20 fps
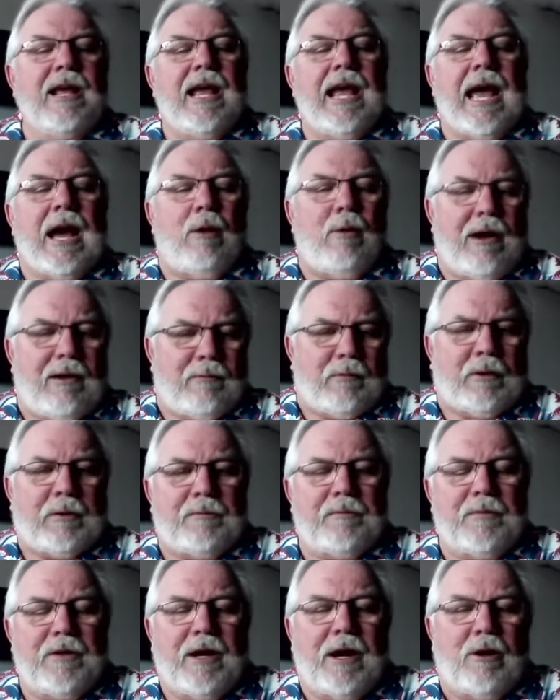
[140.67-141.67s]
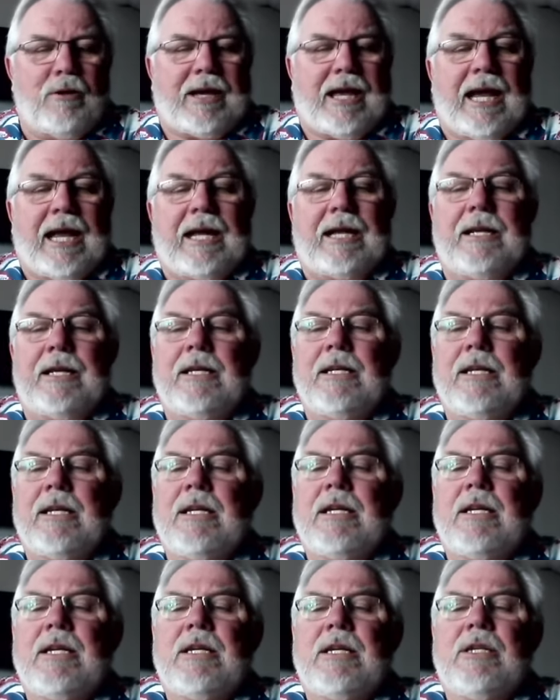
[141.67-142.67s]
However, okay.
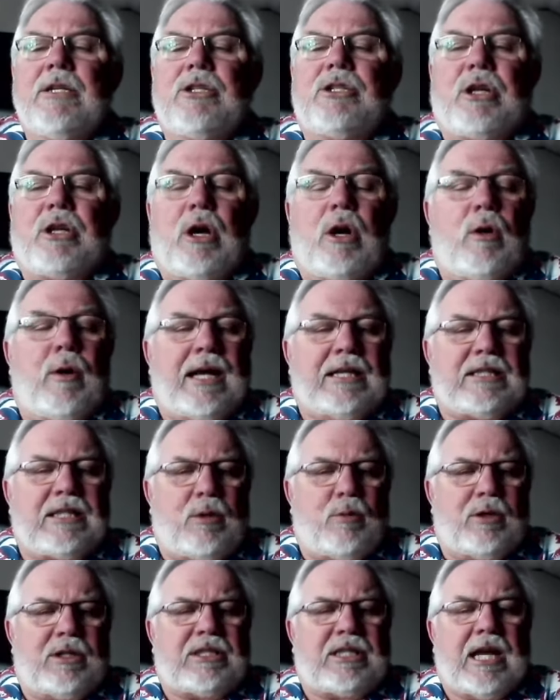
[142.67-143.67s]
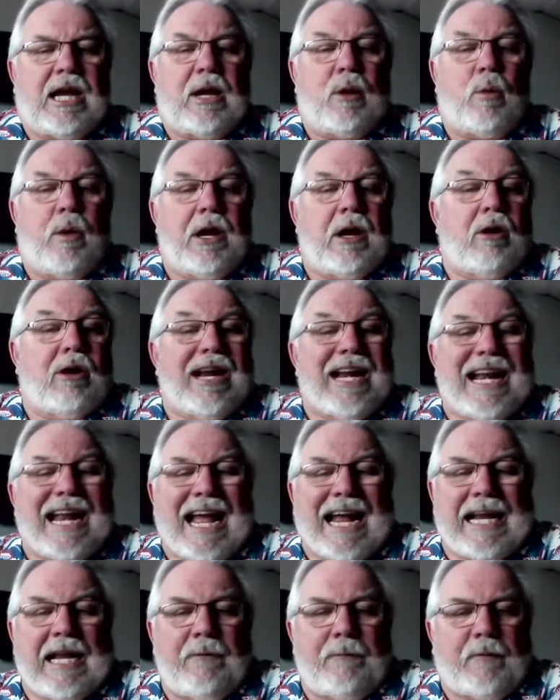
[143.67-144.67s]
So as I was saying, we are at
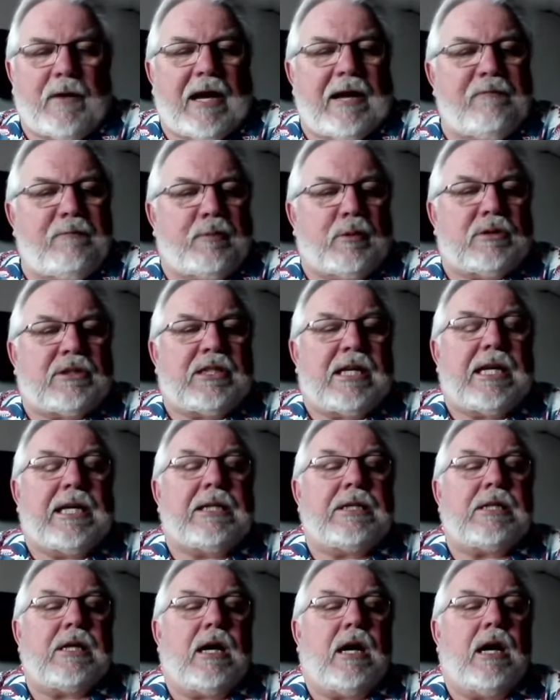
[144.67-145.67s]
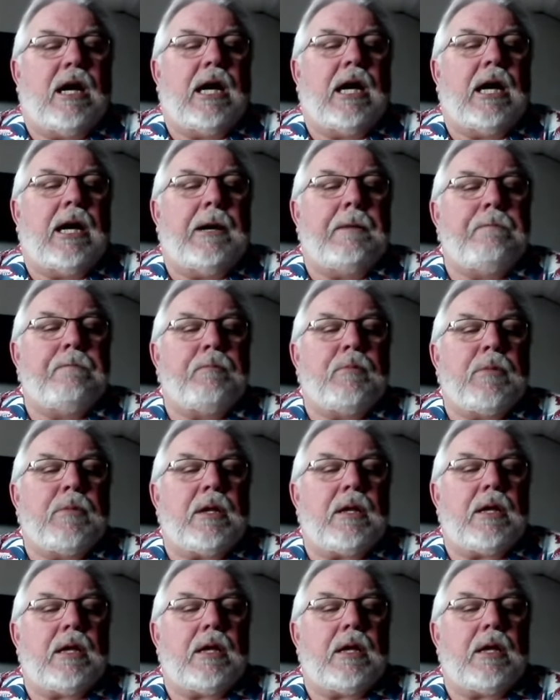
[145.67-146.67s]
95%
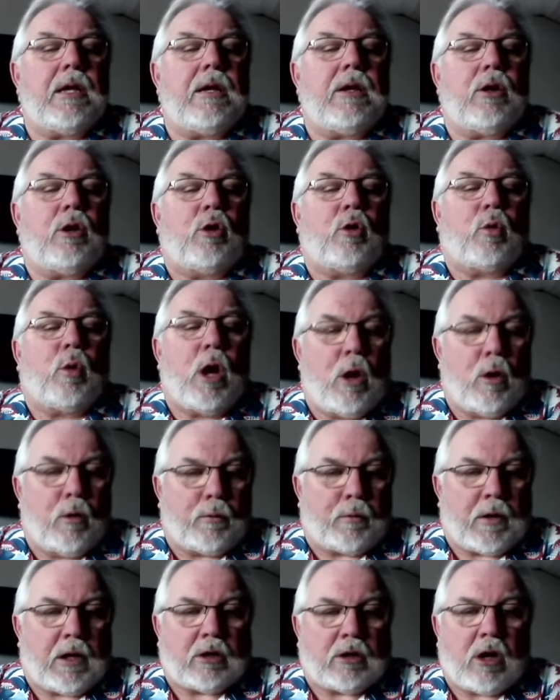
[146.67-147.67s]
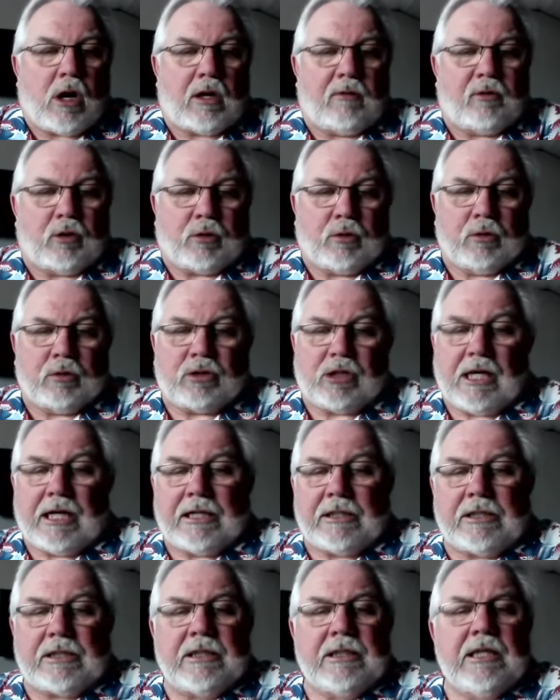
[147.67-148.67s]
growth on Carnival Cruise
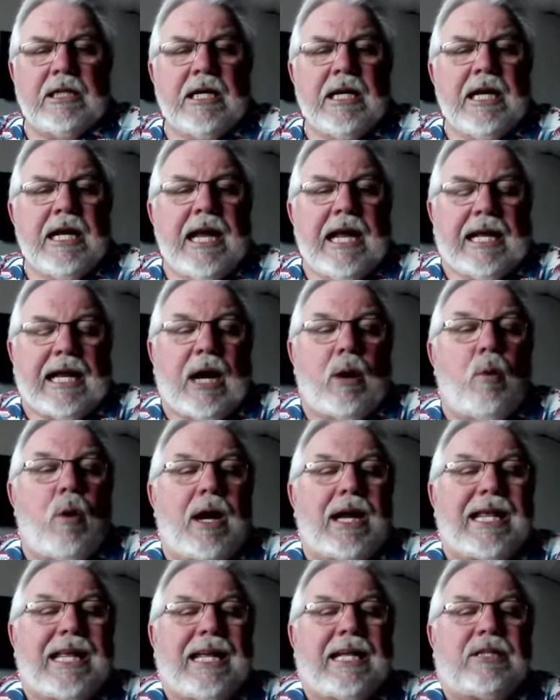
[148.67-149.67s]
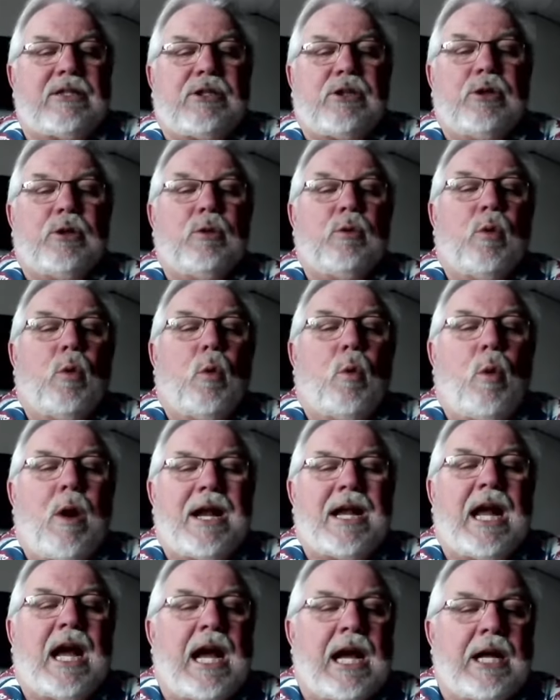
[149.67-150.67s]
Lines. And I want to get to
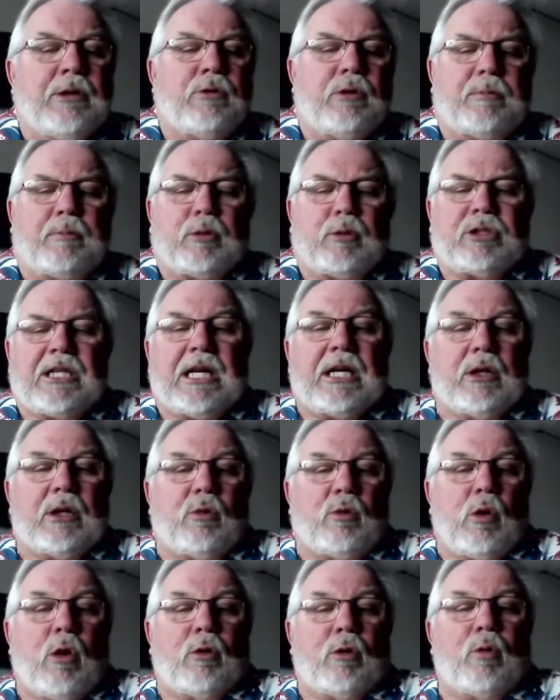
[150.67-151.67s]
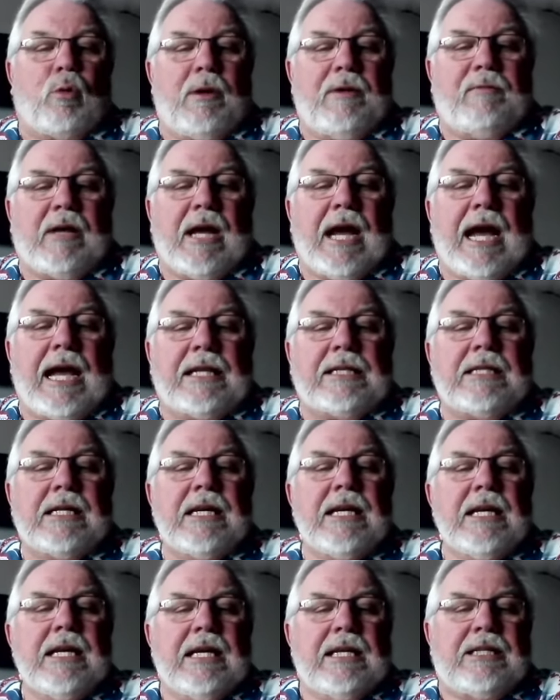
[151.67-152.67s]
100% growth. We've got
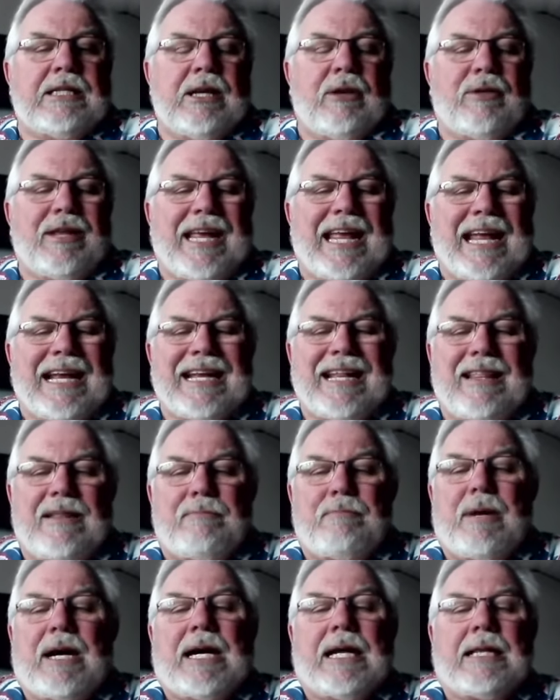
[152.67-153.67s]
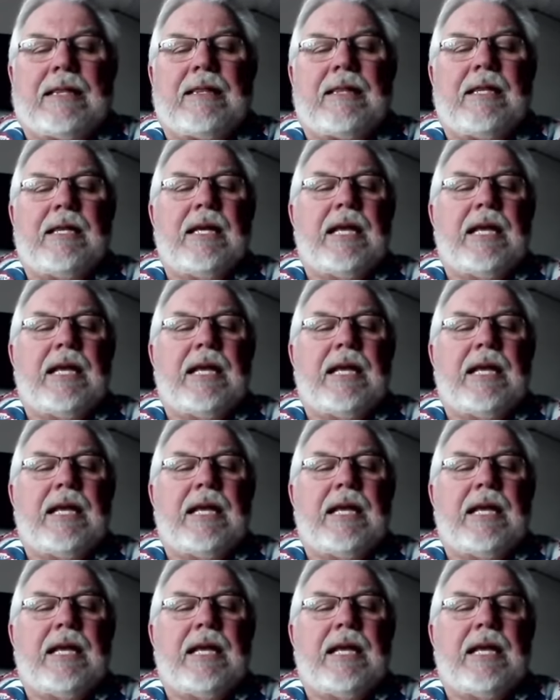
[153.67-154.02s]
until the end of the month.